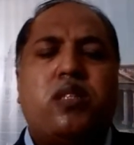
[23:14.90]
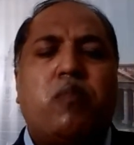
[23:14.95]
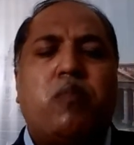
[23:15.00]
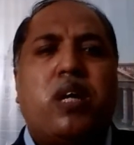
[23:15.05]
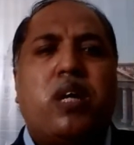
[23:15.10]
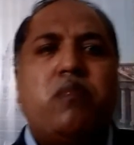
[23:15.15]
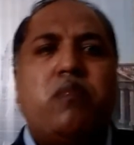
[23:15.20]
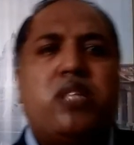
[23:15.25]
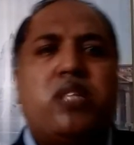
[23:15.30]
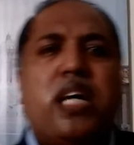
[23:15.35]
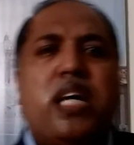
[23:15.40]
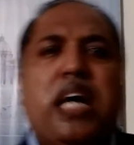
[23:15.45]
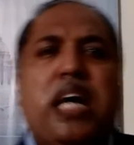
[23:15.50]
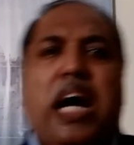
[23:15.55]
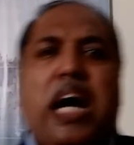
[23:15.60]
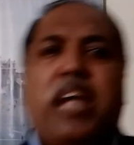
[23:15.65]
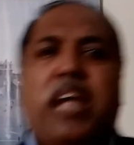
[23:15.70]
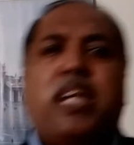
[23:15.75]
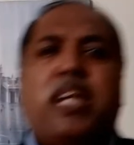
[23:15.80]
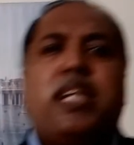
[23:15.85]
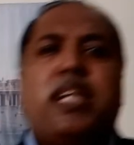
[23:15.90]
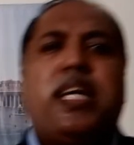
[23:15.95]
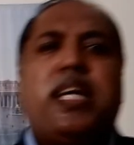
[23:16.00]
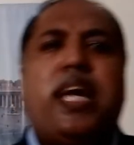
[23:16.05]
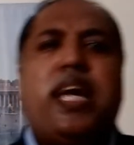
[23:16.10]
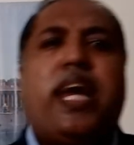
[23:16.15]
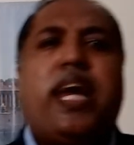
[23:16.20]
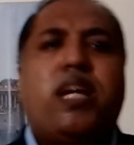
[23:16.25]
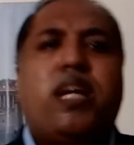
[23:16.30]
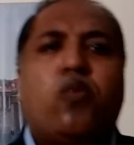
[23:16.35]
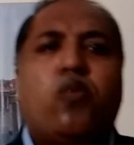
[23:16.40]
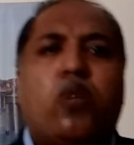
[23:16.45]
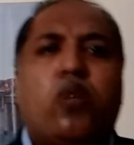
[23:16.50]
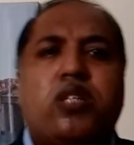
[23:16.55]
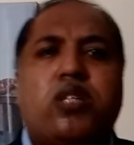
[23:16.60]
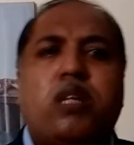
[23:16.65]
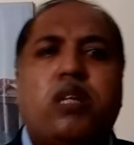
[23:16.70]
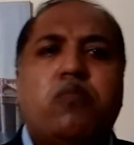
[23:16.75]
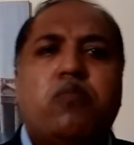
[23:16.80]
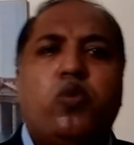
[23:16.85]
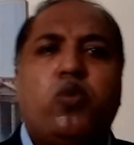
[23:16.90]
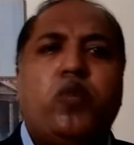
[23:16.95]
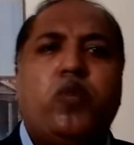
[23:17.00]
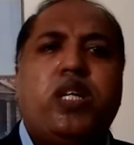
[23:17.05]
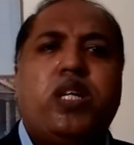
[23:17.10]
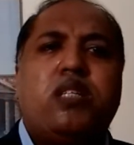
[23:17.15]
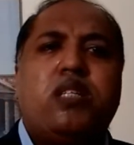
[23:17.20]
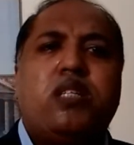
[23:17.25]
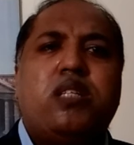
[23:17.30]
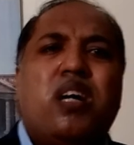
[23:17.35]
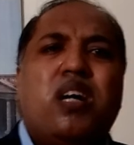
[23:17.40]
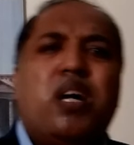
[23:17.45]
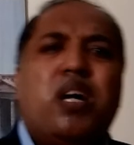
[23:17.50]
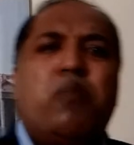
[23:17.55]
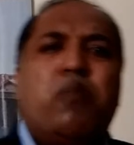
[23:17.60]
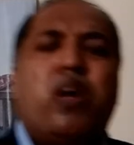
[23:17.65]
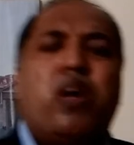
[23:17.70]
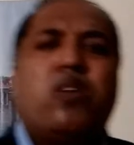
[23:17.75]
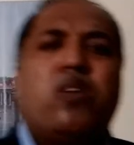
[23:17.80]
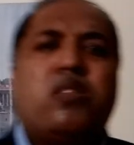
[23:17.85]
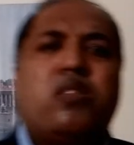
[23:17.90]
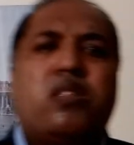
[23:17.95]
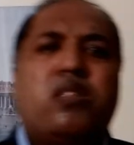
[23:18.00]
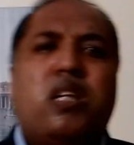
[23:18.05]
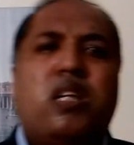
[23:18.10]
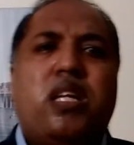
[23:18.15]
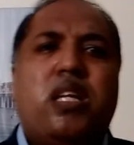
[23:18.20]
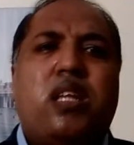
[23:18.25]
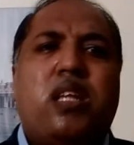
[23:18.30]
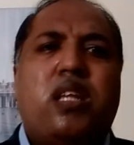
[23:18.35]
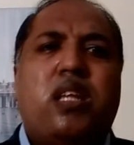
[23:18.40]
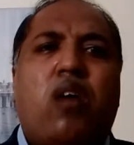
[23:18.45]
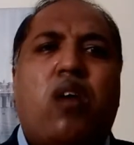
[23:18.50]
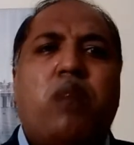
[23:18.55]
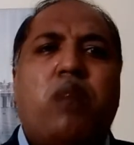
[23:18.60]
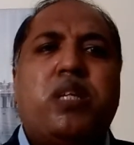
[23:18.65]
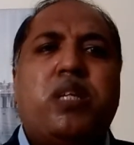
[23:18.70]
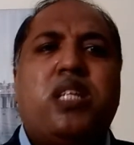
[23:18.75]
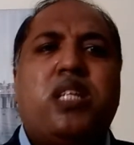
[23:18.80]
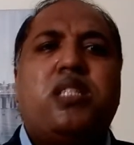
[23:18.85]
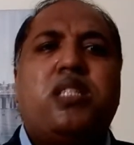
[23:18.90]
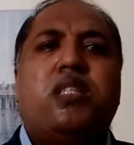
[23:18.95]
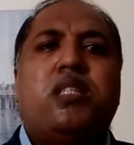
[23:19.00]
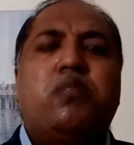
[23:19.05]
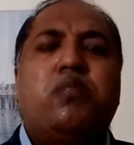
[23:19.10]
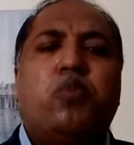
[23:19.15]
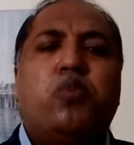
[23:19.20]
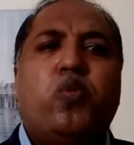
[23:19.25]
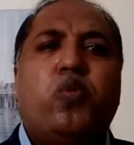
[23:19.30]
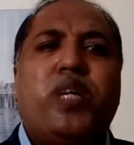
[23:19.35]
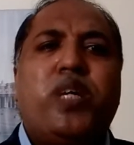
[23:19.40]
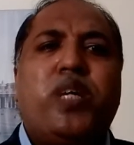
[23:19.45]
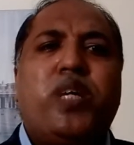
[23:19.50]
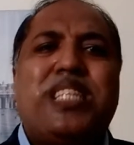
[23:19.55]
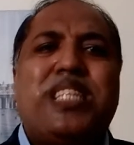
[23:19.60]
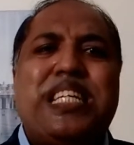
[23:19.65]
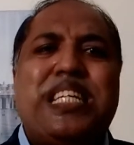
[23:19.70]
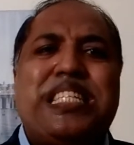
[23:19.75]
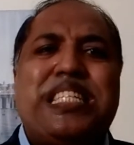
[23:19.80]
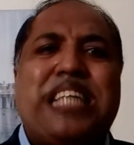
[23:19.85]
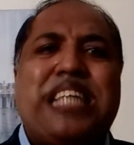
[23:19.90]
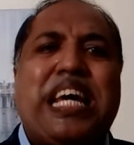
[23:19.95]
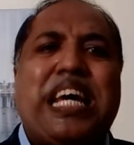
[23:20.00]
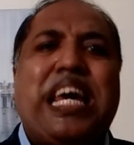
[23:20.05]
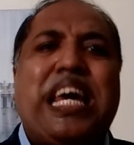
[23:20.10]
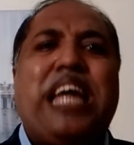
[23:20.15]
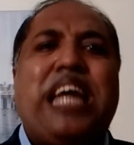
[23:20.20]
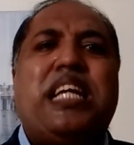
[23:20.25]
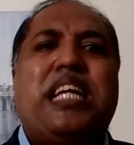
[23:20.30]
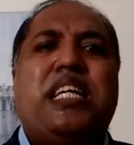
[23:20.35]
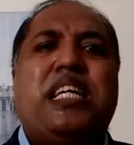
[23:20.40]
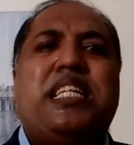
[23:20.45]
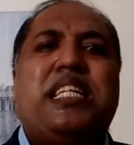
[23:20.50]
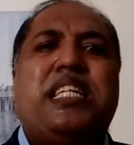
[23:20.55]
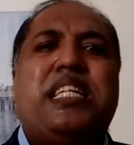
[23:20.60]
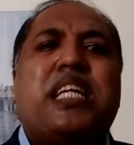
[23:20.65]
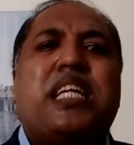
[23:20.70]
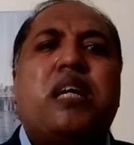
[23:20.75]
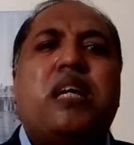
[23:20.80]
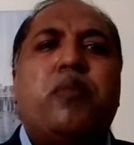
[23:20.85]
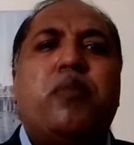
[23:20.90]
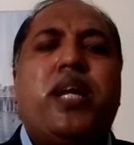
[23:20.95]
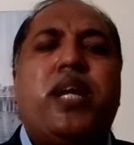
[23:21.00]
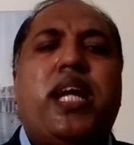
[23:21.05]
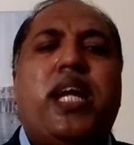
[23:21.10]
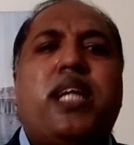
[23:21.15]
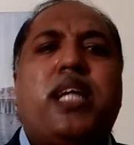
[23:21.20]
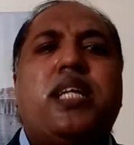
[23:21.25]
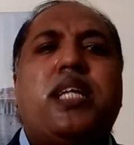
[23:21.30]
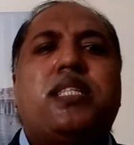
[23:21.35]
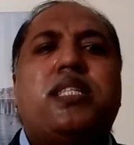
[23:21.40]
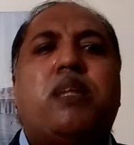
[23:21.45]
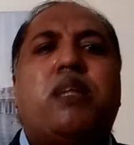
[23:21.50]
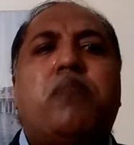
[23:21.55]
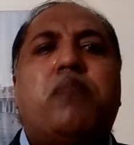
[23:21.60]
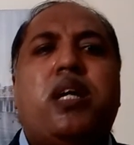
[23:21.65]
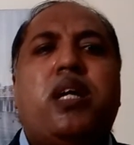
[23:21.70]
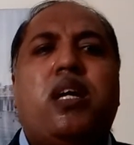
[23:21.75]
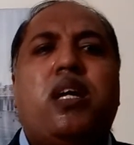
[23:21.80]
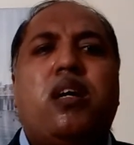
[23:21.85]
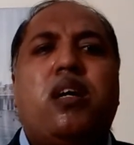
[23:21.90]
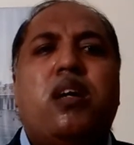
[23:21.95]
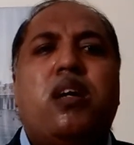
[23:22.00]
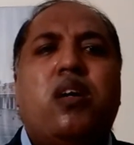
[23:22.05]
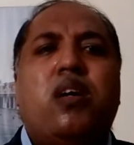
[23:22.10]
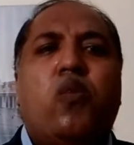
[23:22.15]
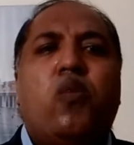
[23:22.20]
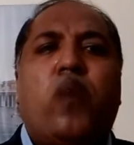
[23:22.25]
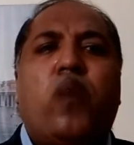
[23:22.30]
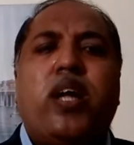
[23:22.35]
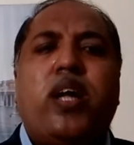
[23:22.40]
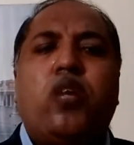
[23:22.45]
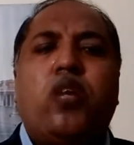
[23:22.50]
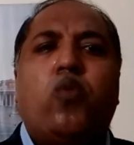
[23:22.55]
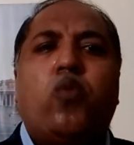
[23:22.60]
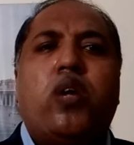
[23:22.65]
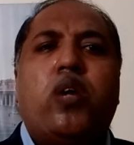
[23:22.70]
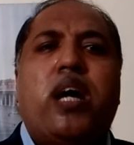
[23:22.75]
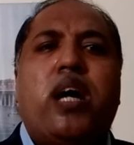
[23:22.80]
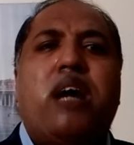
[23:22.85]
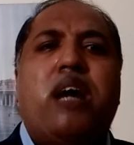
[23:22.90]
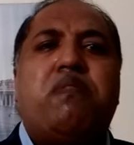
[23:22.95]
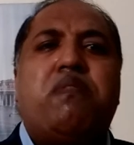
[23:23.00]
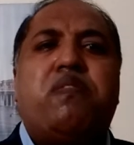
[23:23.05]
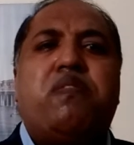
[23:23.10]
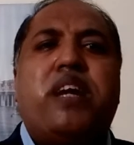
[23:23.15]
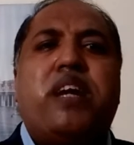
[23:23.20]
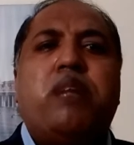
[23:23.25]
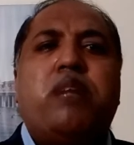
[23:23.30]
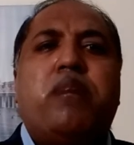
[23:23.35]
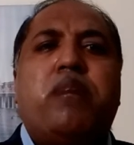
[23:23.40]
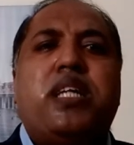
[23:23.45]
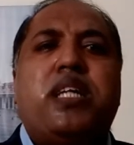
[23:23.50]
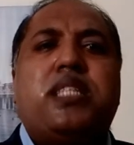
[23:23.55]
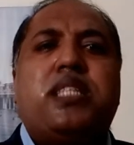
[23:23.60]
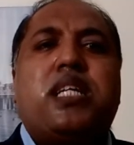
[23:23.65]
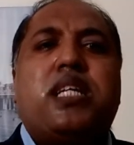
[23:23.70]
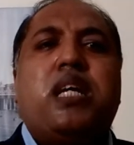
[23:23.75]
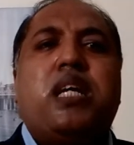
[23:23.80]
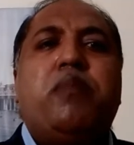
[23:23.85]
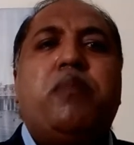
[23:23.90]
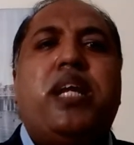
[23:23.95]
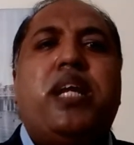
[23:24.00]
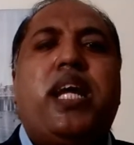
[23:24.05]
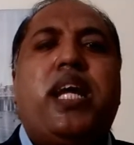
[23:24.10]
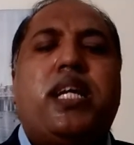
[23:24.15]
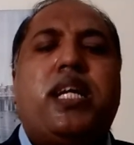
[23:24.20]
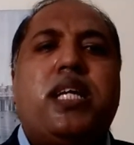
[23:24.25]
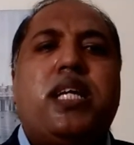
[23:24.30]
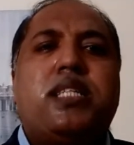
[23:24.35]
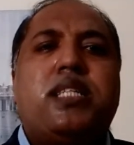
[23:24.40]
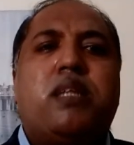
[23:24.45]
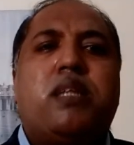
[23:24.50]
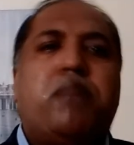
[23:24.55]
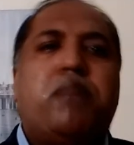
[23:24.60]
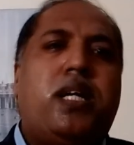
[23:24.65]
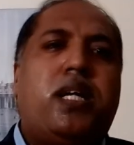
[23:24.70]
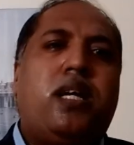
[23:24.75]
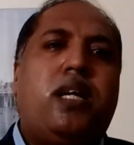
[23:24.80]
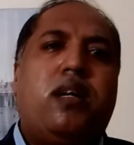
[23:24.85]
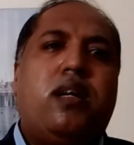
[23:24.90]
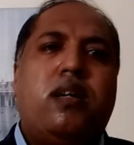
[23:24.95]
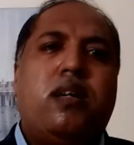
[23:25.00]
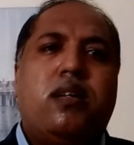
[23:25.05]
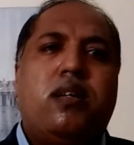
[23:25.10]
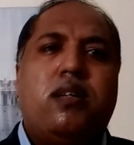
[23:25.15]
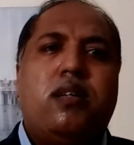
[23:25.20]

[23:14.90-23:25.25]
sometimes I really hate watching movies, because the comedies in the movies is again discriminating somebody. Why do you want to have fun by discriminating somebody?